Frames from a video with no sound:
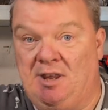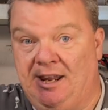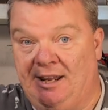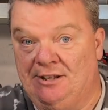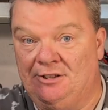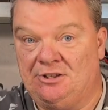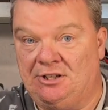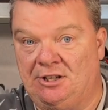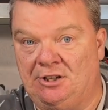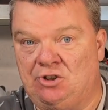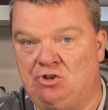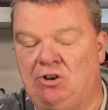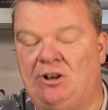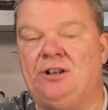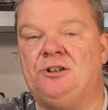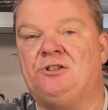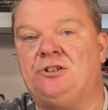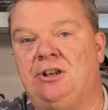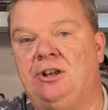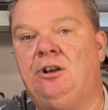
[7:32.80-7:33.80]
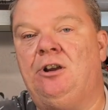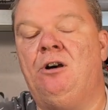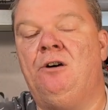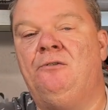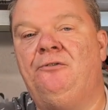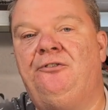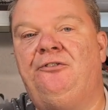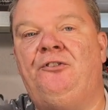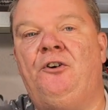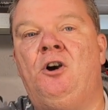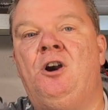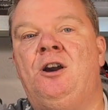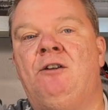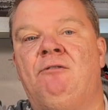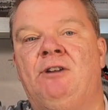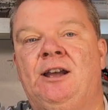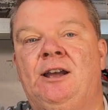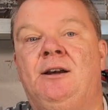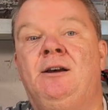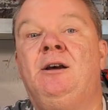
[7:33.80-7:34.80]
into the trigger, so you can't
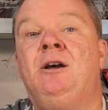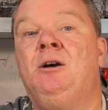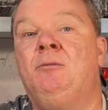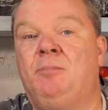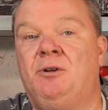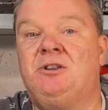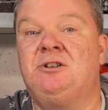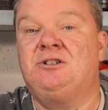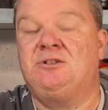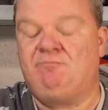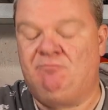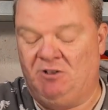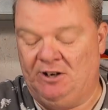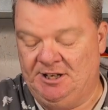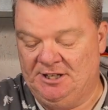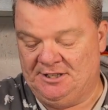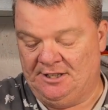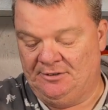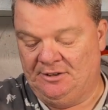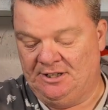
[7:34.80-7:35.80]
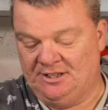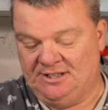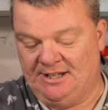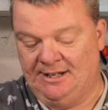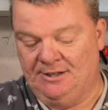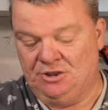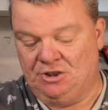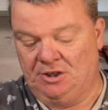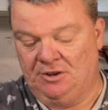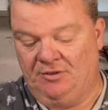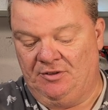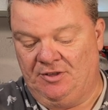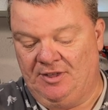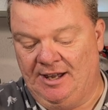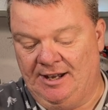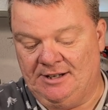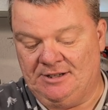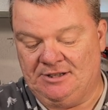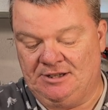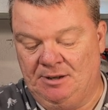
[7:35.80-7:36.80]
fire it, but the spring is under tension,
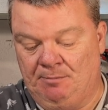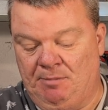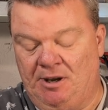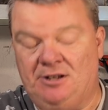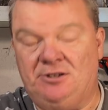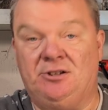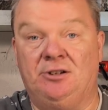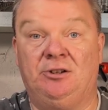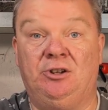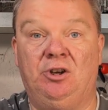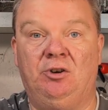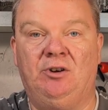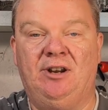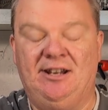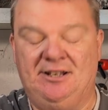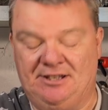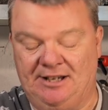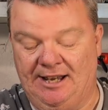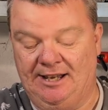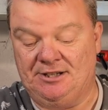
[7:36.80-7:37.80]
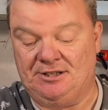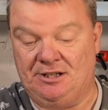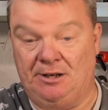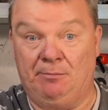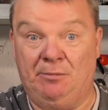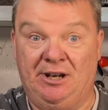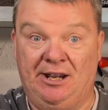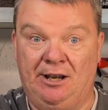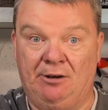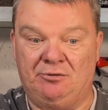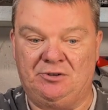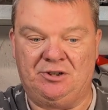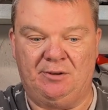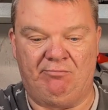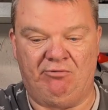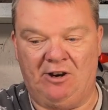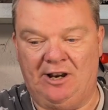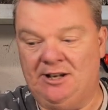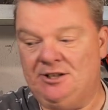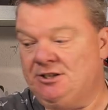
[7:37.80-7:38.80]
that's the button you need to get somebody else to
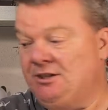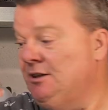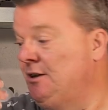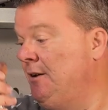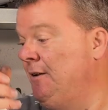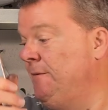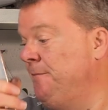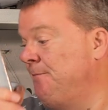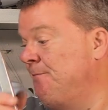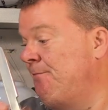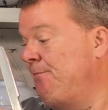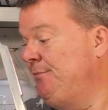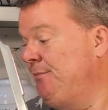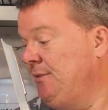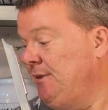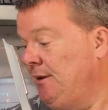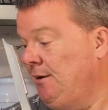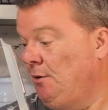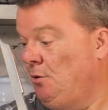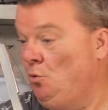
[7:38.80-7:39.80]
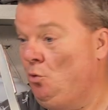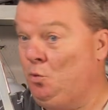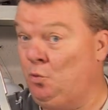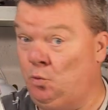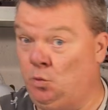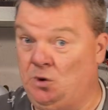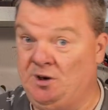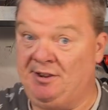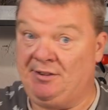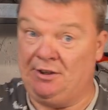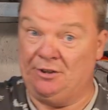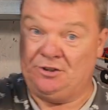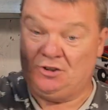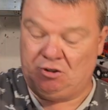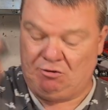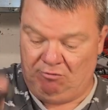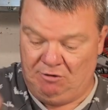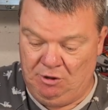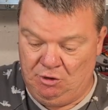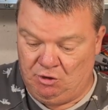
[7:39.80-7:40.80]
press with a
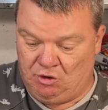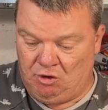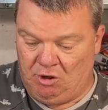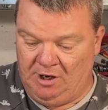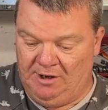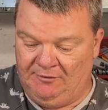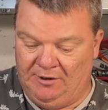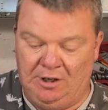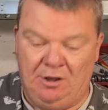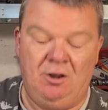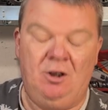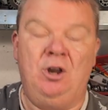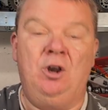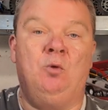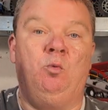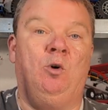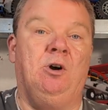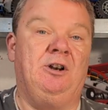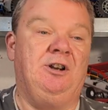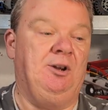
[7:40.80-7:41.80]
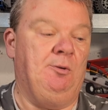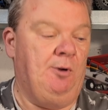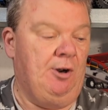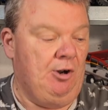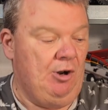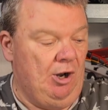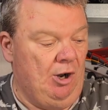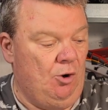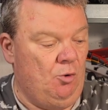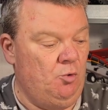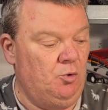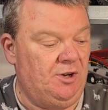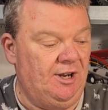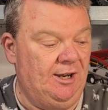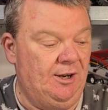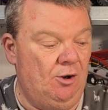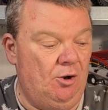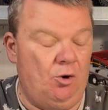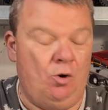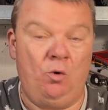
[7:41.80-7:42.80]
screwdriver while you are
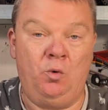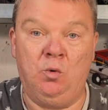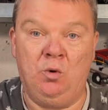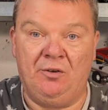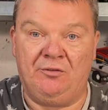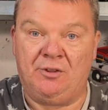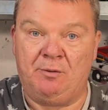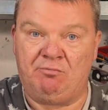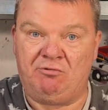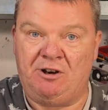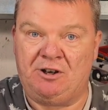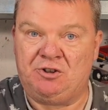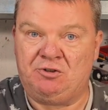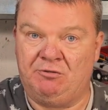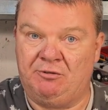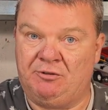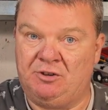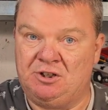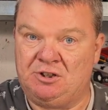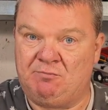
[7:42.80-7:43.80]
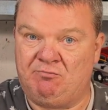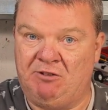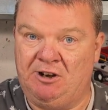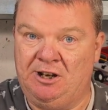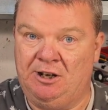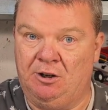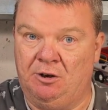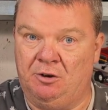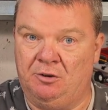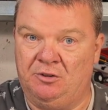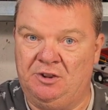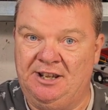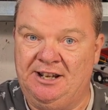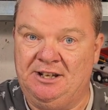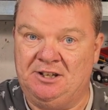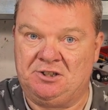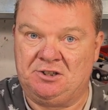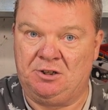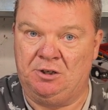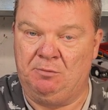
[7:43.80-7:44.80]
holding all of the pressure of the spring on
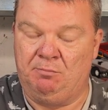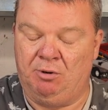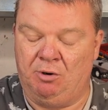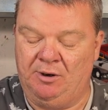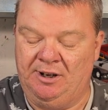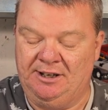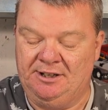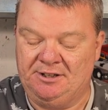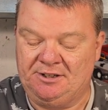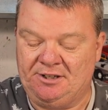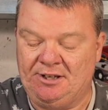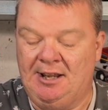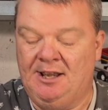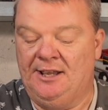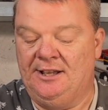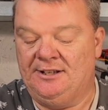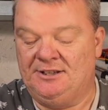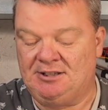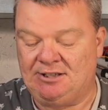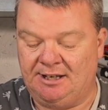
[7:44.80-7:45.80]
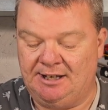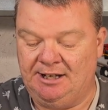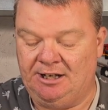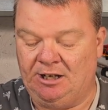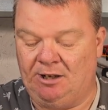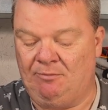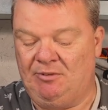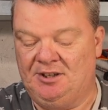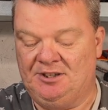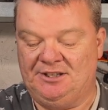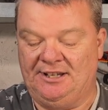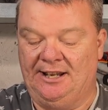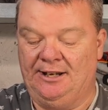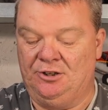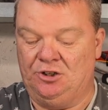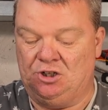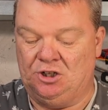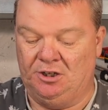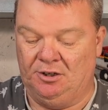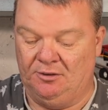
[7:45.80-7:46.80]
these 2 points. Take up the
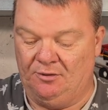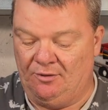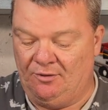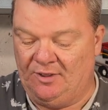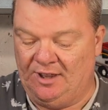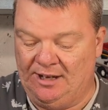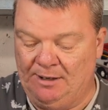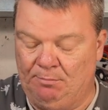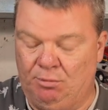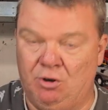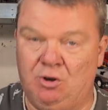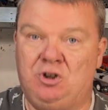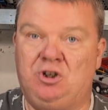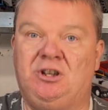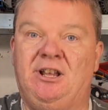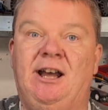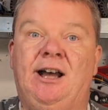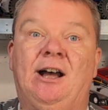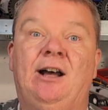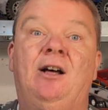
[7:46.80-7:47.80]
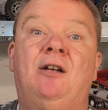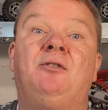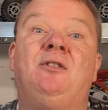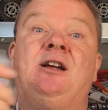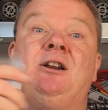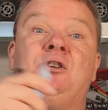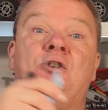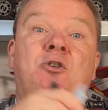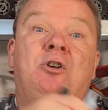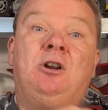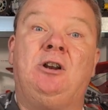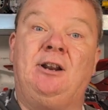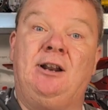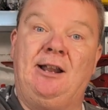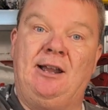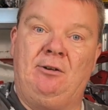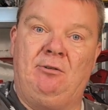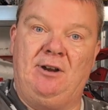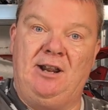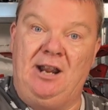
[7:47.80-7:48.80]
tension, they push that, then you can
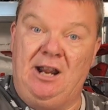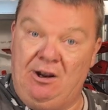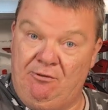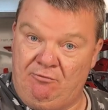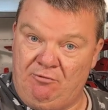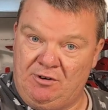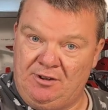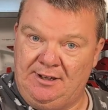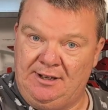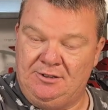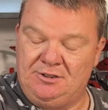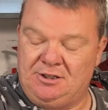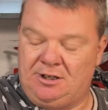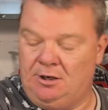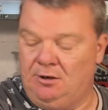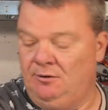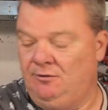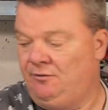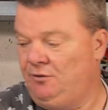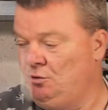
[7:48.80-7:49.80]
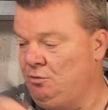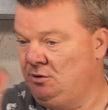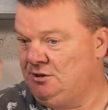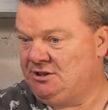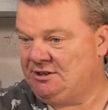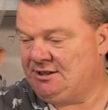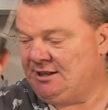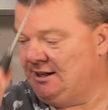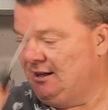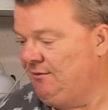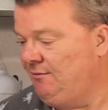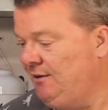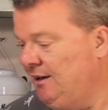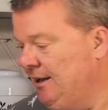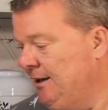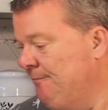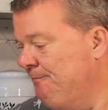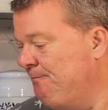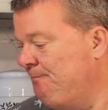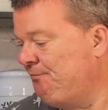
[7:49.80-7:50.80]
allow everything to go forward safely.